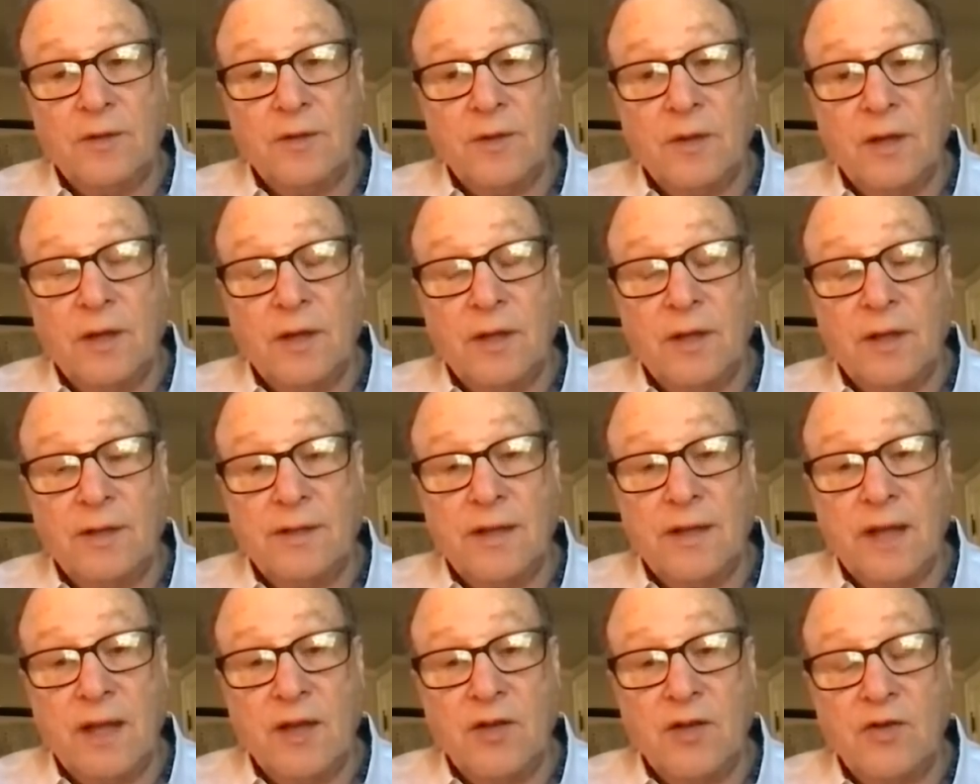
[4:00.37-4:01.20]

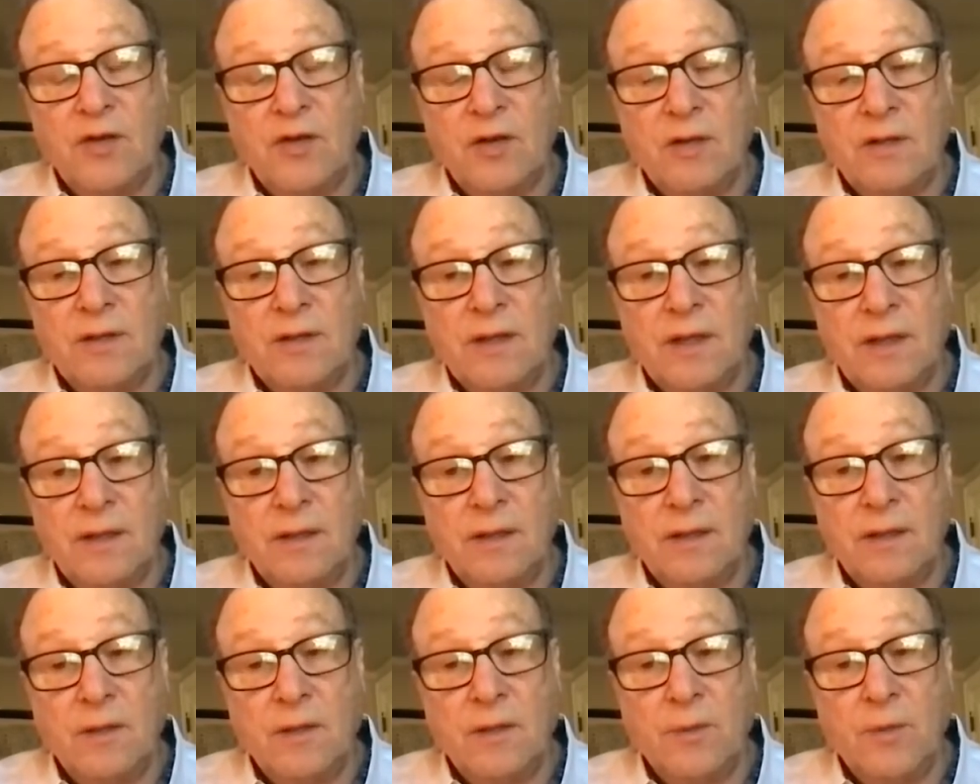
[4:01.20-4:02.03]
organizations in
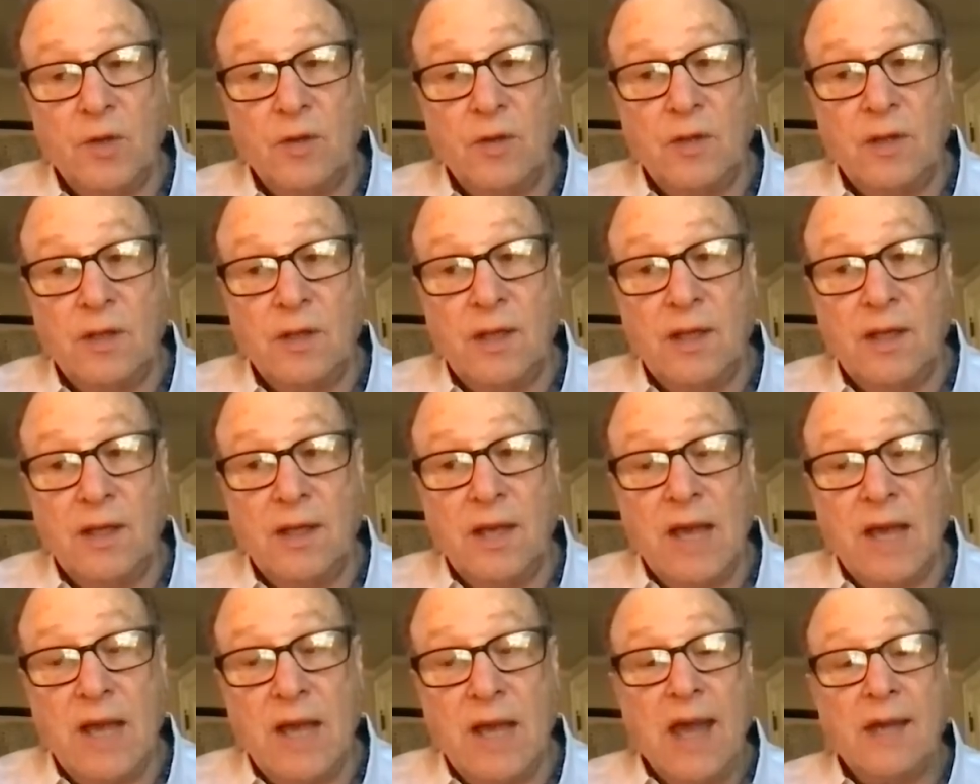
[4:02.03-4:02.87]
the
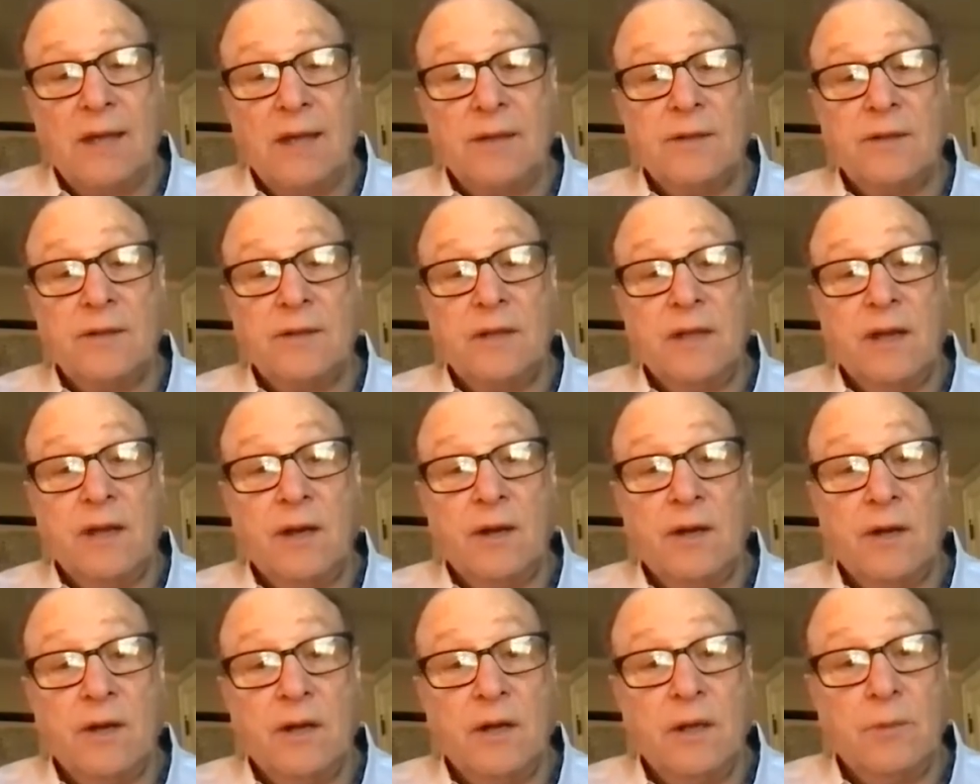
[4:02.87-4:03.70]
community as
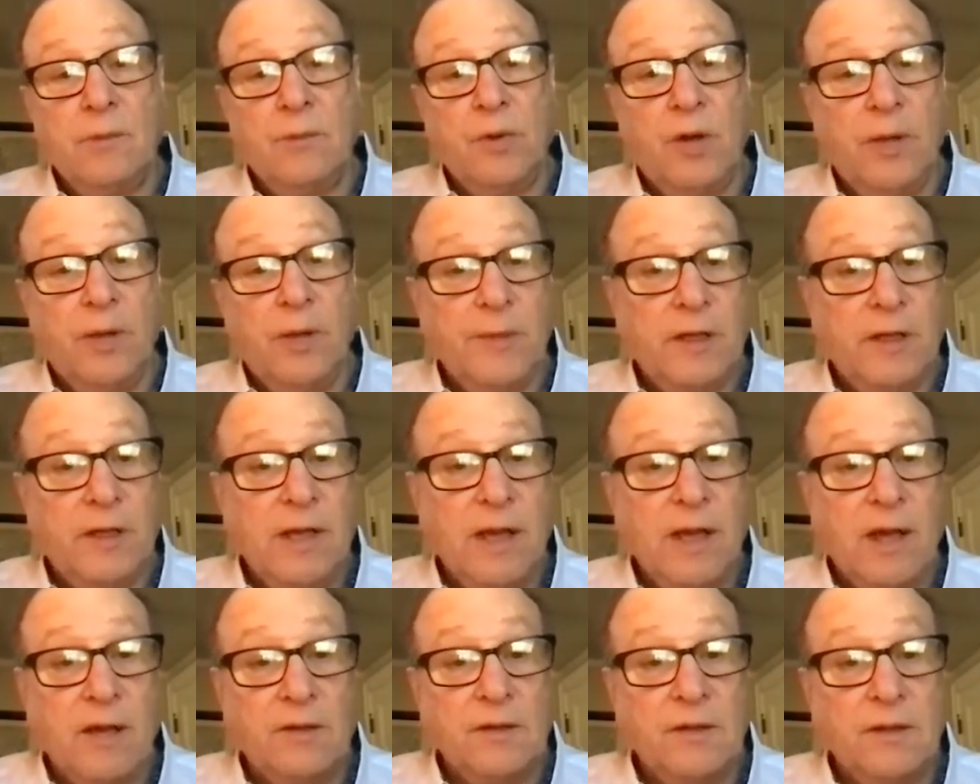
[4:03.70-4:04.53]
their employment
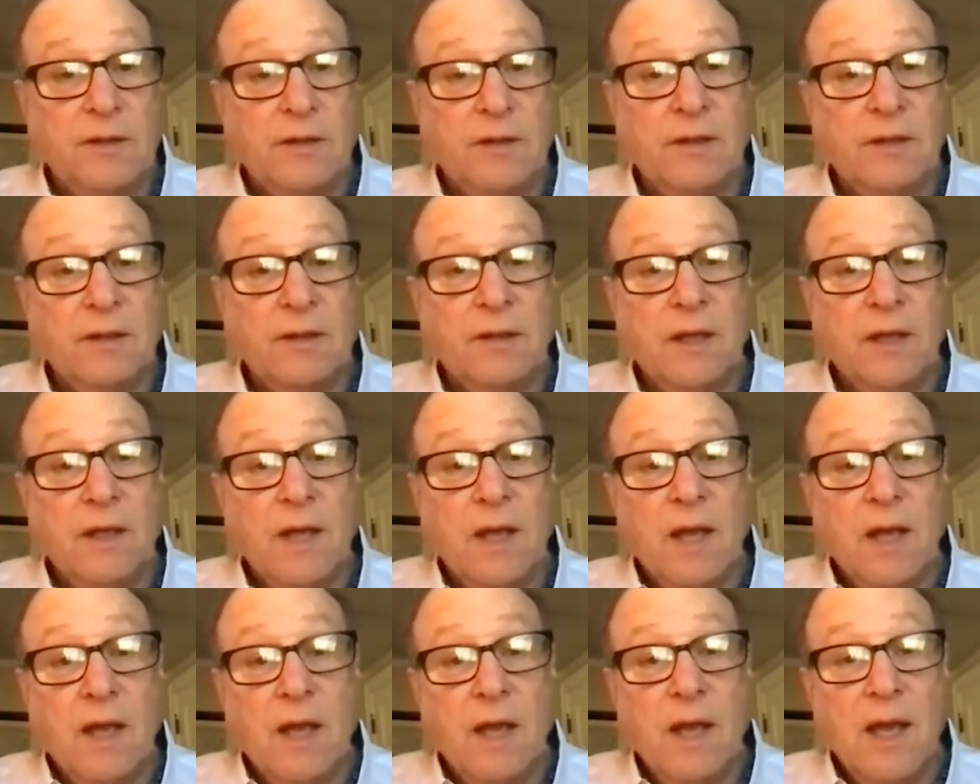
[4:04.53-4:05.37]
counselor,
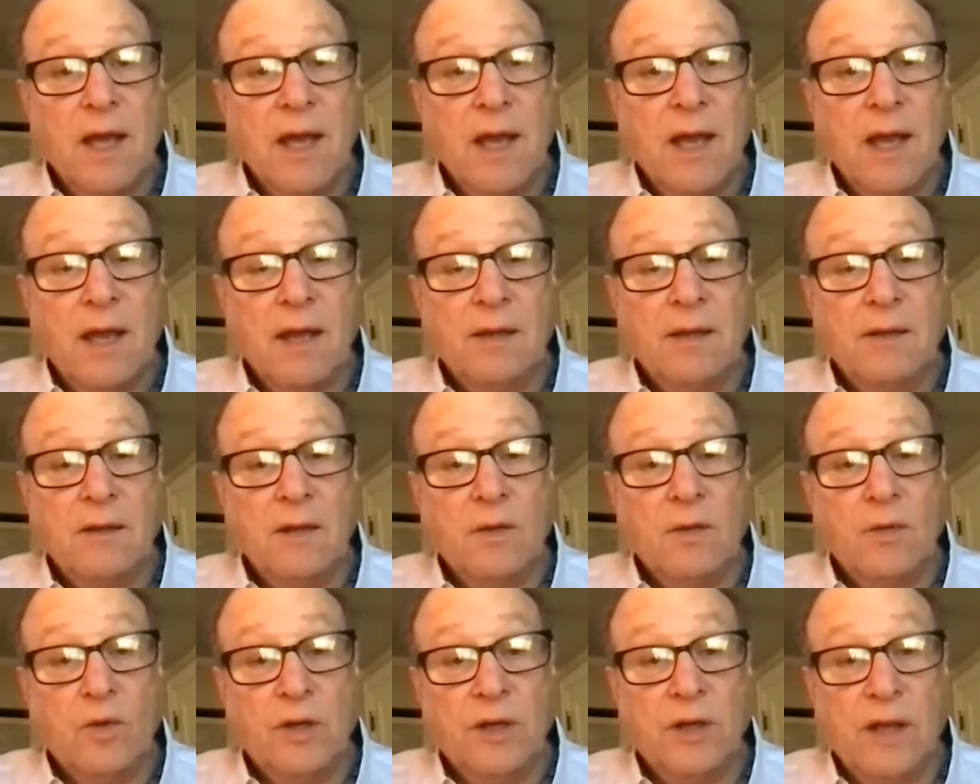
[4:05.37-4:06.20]
and
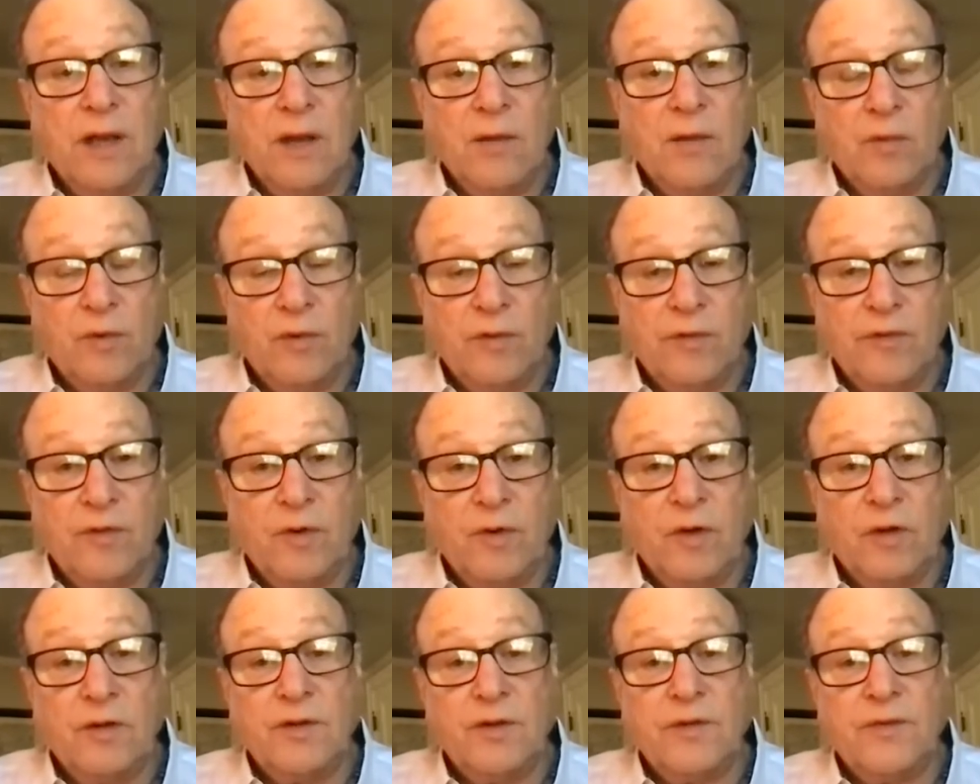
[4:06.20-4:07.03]
would get
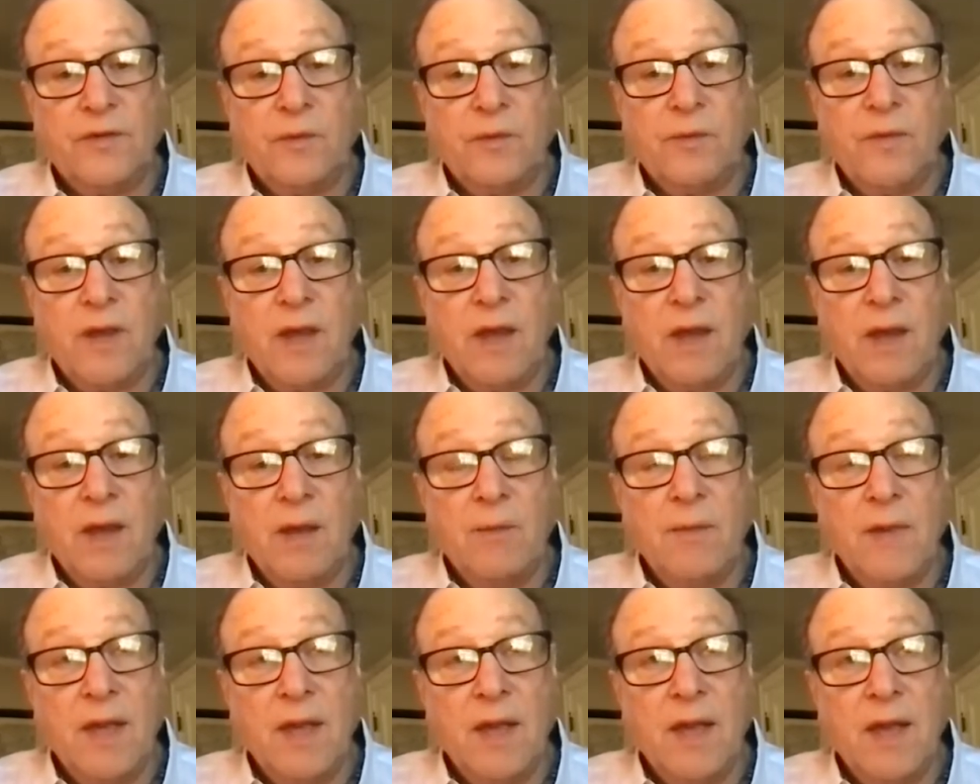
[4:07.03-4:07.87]
referrals from
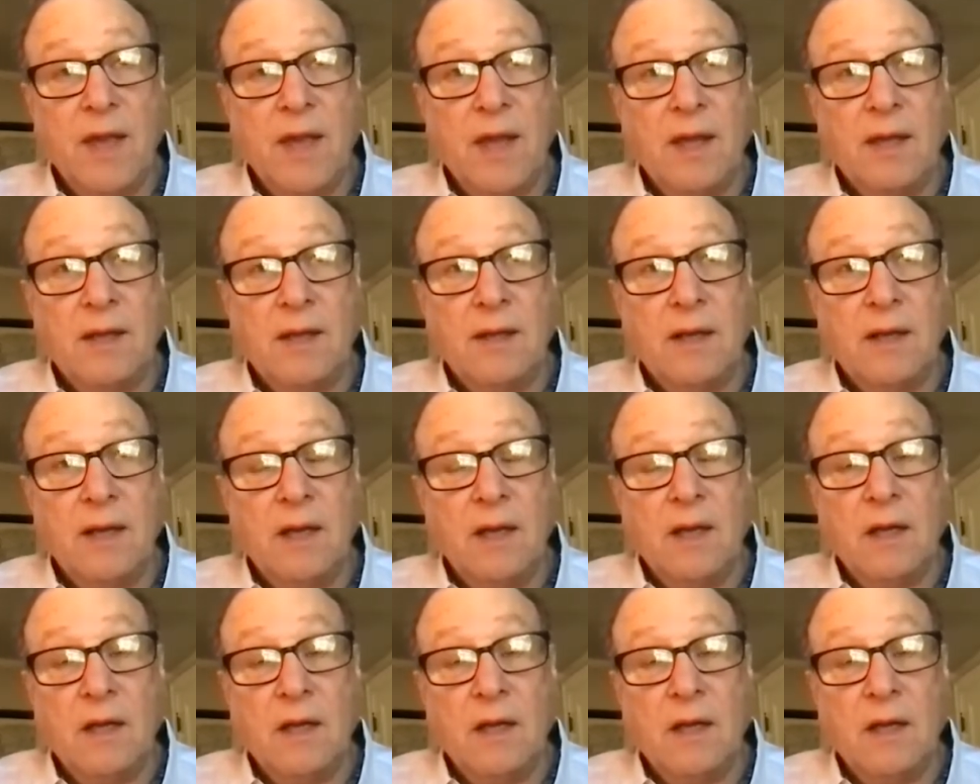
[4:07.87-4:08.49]
them. And